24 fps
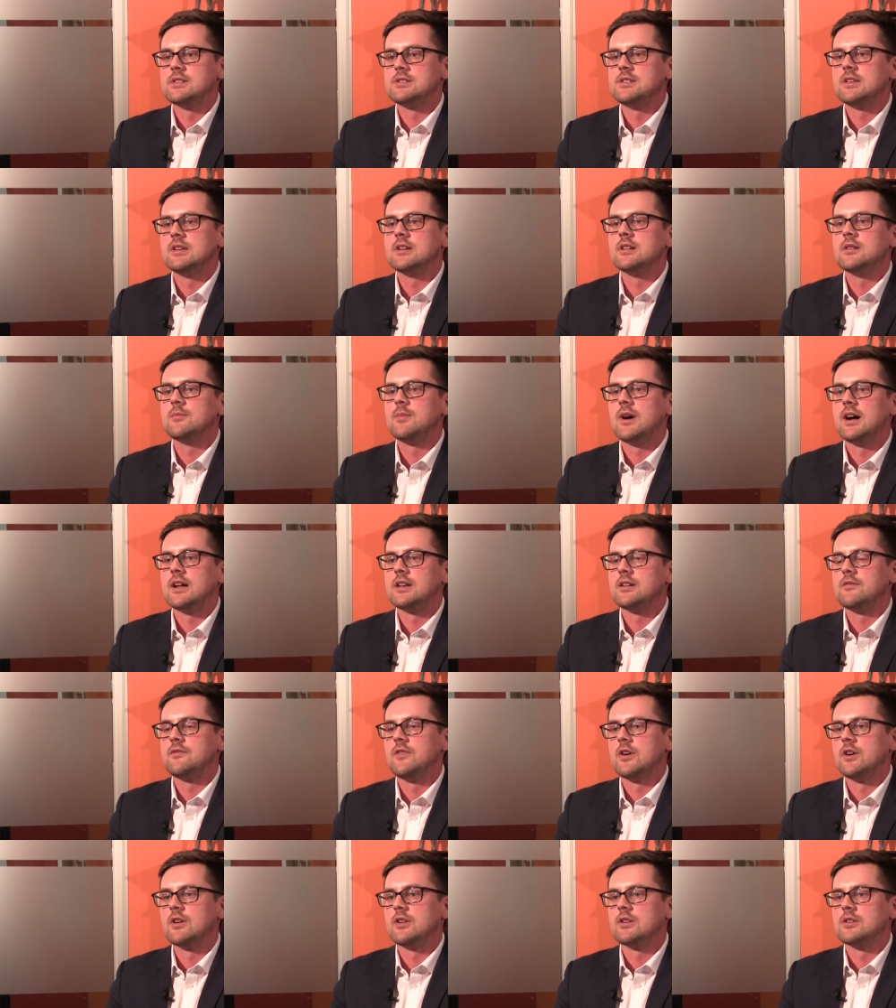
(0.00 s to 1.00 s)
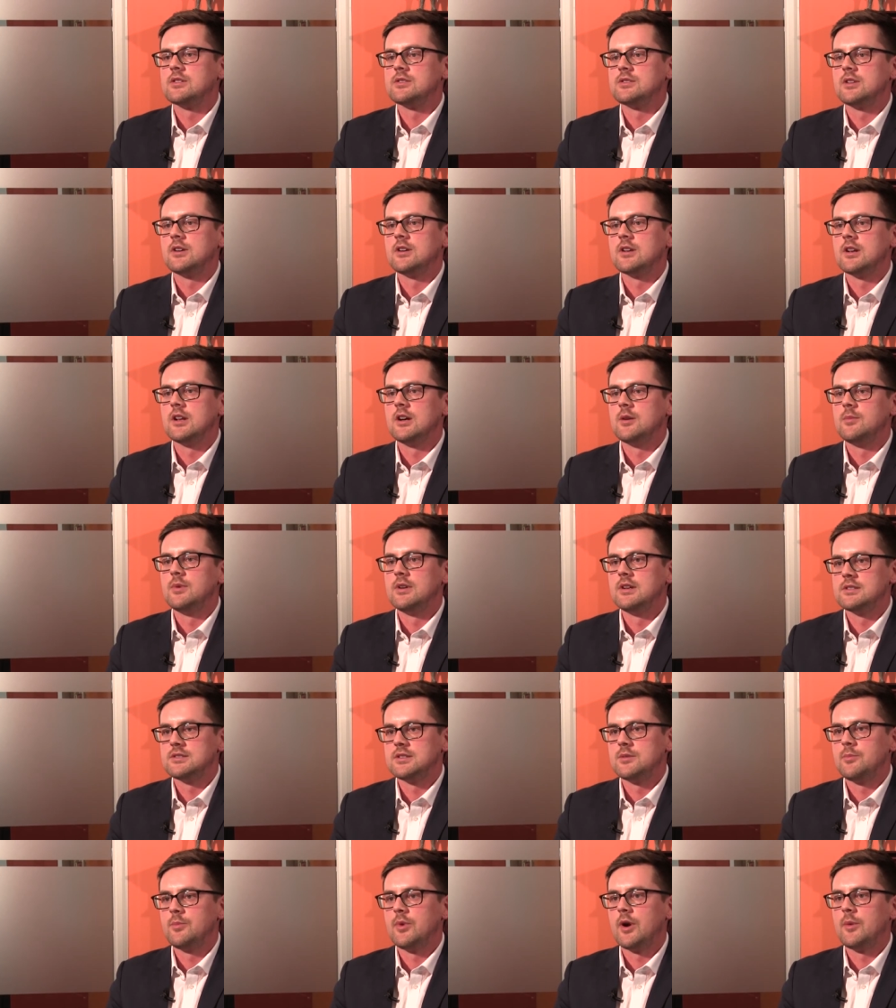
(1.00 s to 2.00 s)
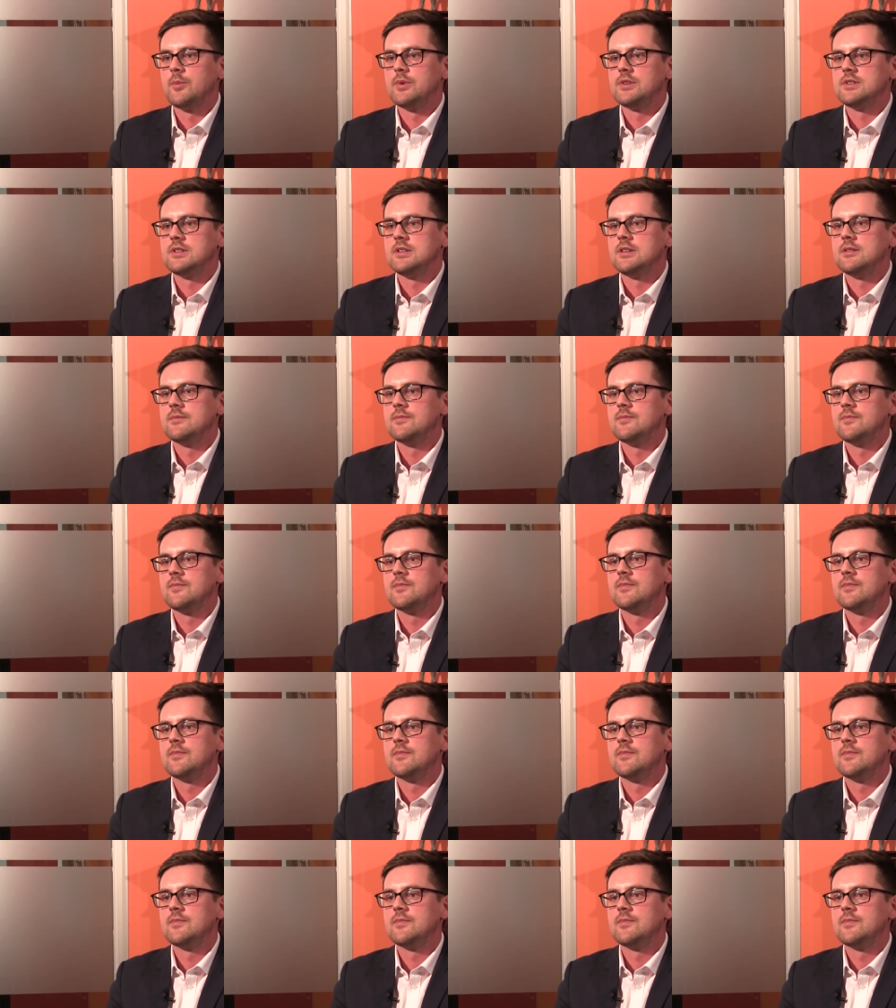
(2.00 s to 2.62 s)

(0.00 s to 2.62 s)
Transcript: a single-minded focus on global listed property.